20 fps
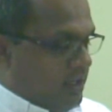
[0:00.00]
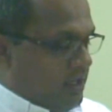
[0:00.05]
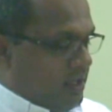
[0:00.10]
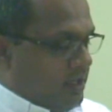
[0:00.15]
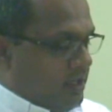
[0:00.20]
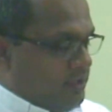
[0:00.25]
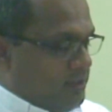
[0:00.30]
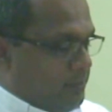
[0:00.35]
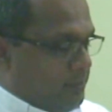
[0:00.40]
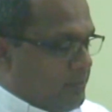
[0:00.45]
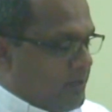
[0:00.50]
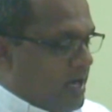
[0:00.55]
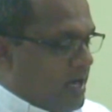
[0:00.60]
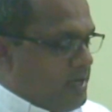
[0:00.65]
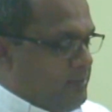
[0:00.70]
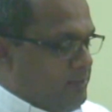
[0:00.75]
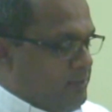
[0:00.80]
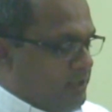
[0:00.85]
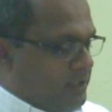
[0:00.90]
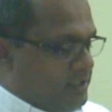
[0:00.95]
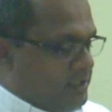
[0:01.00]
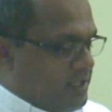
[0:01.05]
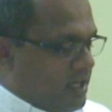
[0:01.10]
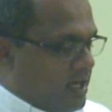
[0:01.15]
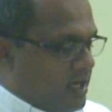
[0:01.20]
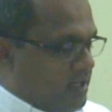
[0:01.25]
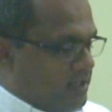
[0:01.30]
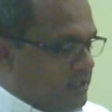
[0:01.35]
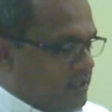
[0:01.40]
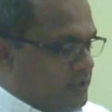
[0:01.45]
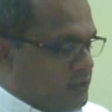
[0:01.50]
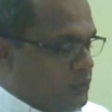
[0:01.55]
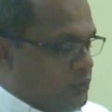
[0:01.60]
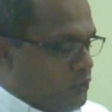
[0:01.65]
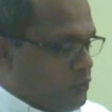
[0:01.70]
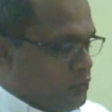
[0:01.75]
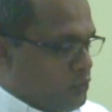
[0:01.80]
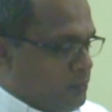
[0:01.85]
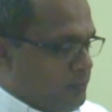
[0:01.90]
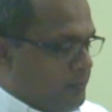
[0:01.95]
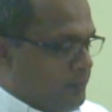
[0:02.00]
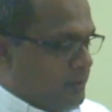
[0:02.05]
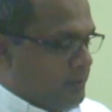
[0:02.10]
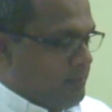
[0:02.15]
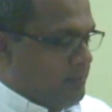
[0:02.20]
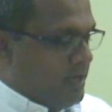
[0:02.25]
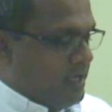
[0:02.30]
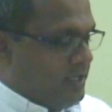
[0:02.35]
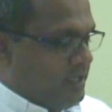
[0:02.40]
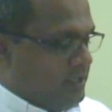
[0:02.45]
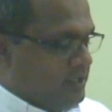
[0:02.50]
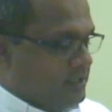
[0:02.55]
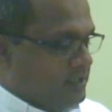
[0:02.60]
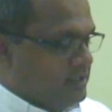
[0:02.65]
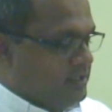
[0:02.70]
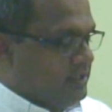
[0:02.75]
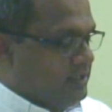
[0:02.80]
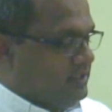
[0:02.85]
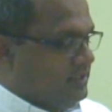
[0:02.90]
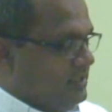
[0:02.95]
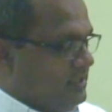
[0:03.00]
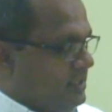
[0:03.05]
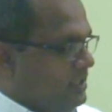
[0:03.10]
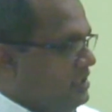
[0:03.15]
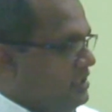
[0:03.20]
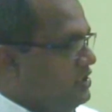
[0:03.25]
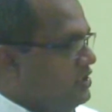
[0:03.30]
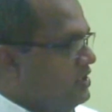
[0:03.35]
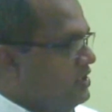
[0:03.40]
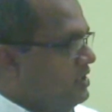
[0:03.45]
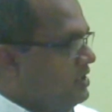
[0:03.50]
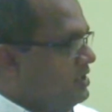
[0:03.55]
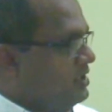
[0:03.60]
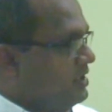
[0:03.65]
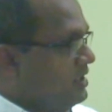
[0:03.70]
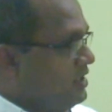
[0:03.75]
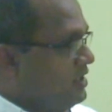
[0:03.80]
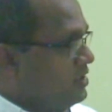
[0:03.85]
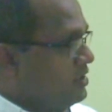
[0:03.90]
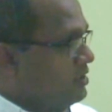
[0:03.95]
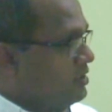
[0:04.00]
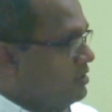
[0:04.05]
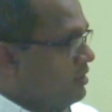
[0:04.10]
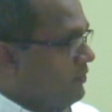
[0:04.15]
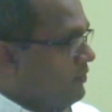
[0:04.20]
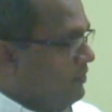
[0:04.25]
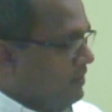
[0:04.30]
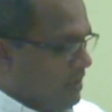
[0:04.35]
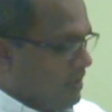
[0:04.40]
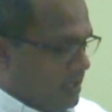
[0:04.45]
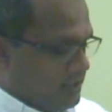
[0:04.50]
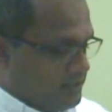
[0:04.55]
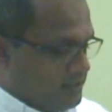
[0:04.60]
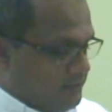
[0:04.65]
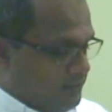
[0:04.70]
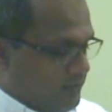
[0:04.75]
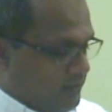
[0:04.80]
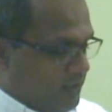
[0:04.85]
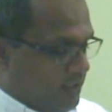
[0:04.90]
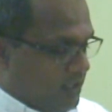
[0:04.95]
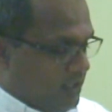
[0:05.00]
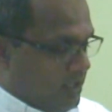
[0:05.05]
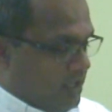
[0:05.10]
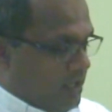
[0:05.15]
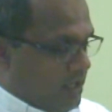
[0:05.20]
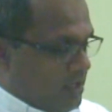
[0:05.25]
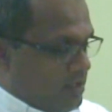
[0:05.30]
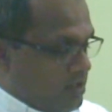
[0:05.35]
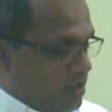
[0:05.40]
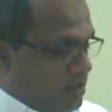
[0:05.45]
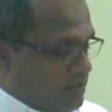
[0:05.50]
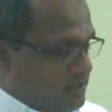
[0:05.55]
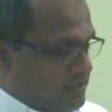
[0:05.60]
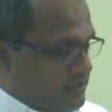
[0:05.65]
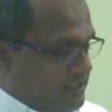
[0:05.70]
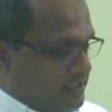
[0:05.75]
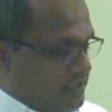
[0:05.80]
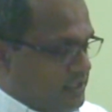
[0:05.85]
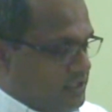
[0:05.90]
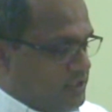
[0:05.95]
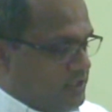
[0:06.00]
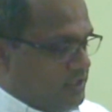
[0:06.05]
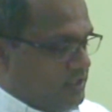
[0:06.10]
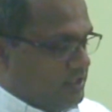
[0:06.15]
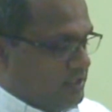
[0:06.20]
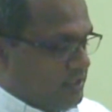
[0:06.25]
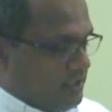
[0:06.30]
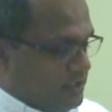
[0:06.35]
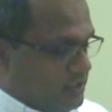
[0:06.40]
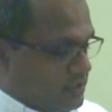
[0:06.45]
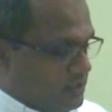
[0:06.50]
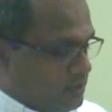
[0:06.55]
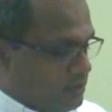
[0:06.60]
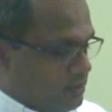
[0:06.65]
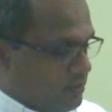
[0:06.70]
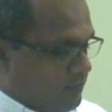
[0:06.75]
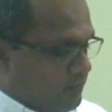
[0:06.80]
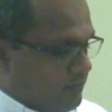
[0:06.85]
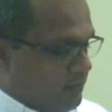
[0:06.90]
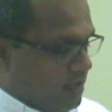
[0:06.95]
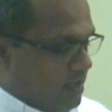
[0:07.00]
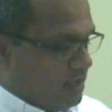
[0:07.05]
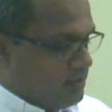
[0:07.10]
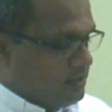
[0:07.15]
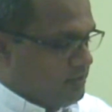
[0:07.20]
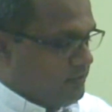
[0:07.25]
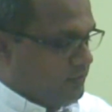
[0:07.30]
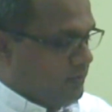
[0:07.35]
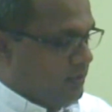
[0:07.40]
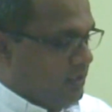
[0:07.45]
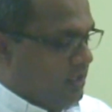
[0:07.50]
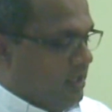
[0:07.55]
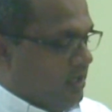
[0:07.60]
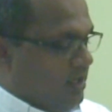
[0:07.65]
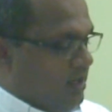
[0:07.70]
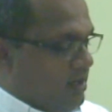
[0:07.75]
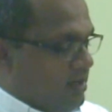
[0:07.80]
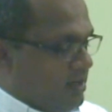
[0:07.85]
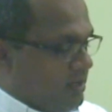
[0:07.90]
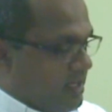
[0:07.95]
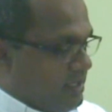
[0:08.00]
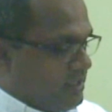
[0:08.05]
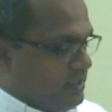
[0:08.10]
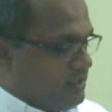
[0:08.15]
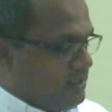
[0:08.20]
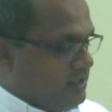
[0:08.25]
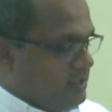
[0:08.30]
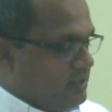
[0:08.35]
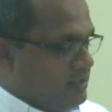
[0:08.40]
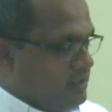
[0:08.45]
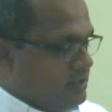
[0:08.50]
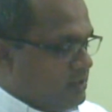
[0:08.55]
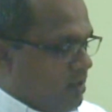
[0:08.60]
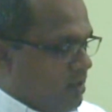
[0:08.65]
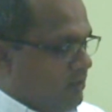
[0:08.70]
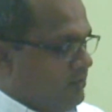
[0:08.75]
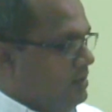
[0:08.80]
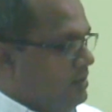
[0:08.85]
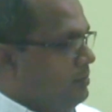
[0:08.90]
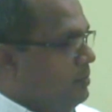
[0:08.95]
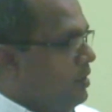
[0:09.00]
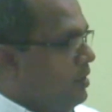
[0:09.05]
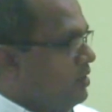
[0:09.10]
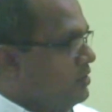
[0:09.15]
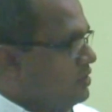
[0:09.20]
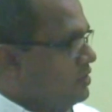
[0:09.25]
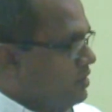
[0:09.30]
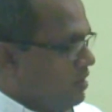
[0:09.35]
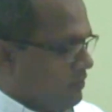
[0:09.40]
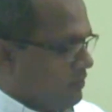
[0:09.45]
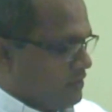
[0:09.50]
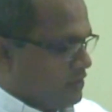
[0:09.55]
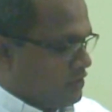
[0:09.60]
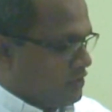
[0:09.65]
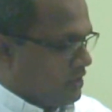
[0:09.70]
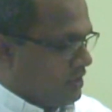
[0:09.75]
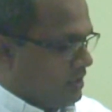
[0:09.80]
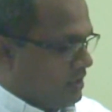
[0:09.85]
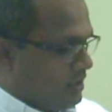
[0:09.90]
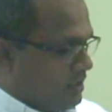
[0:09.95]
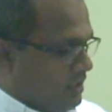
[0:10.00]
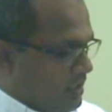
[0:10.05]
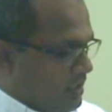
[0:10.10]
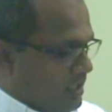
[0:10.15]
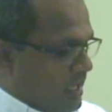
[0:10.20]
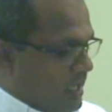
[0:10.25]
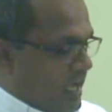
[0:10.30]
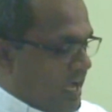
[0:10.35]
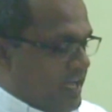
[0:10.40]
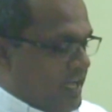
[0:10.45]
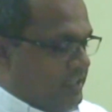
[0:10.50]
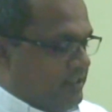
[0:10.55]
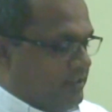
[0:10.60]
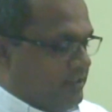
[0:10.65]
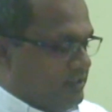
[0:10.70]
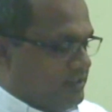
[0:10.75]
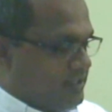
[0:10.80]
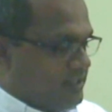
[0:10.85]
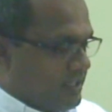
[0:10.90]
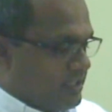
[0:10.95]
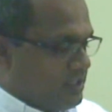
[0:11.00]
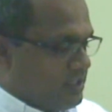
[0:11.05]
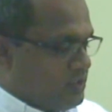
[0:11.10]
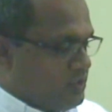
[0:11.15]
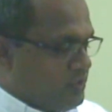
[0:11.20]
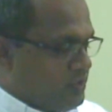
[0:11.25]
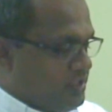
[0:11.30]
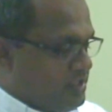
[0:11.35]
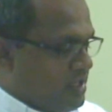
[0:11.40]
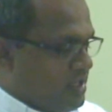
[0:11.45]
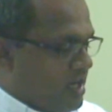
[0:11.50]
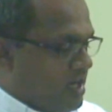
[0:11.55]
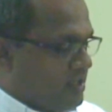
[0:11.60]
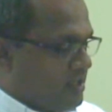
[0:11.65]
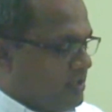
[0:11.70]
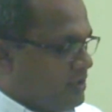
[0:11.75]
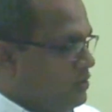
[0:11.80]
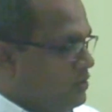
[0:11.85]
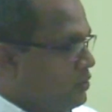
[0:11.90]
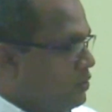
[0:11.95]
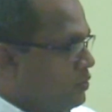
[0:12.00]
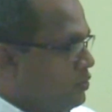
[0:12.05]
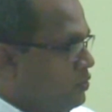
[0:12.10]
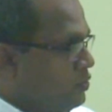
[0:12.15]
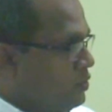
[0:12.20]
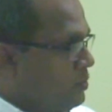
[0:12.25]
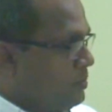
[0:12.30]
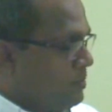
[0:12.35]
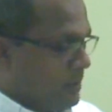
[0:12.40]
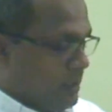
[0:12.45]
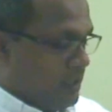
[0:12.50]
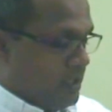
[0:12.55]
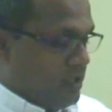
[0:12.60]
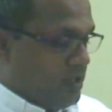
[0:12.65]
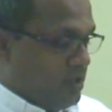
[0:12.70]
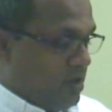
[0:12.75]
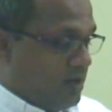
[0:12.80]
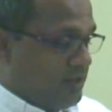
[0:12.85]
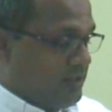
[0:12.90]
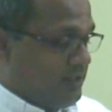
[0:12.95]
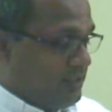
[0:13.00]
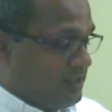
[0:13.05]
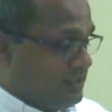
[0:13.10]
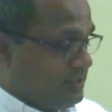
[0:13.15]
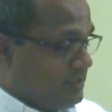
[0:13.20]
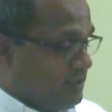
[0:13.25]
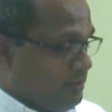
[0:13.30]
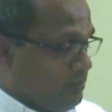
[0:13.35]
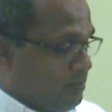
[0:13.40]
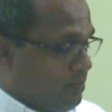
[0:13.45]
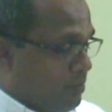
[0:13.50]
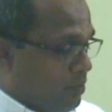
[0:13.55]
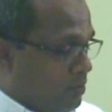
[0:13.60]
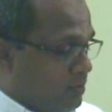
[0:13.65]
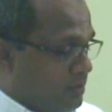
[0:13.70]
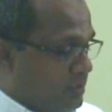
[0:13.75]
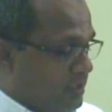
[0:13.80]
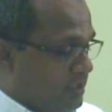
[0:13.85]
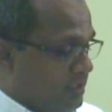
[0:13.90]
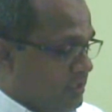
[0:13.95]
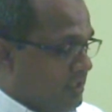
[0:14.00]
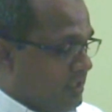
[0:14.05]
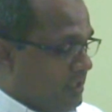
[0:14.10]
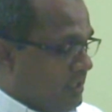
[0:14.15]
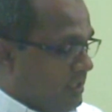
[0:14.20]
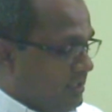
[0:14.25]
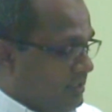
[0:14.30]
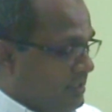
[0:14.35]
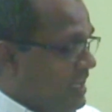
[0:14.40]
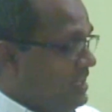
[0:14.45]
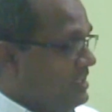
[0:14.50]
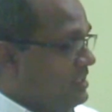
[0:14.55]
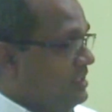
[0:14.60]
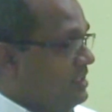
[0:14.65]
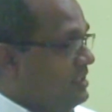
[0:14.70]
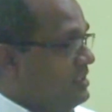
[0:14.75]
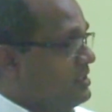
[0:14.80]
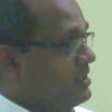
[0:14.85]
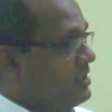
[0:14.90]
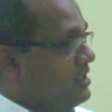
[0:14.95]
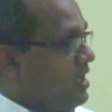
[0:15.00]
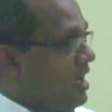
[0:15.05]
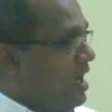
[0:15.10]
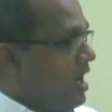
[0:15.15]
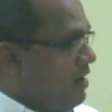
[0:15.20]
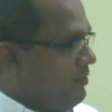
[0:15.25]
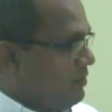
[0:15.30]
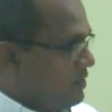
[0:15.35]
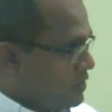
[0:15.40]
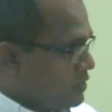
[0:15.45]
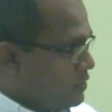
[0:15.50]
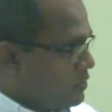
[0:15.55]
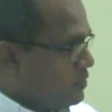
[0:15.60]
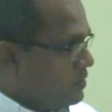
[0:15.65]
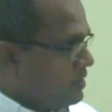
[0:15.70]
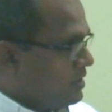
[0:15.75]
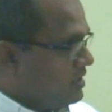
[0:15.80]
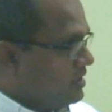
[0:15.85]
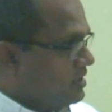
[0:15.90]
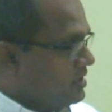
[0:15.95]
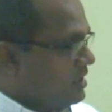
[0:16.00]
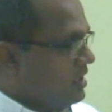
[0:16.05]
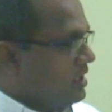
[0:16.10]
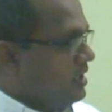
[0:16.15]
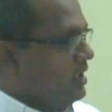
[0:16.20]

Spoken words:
The primary target group remains Salesian teachers of philosophy, non-Salesian teachers of philosophy, rectors of the post-novitiate, and the secondary target group, not less important, that is our students.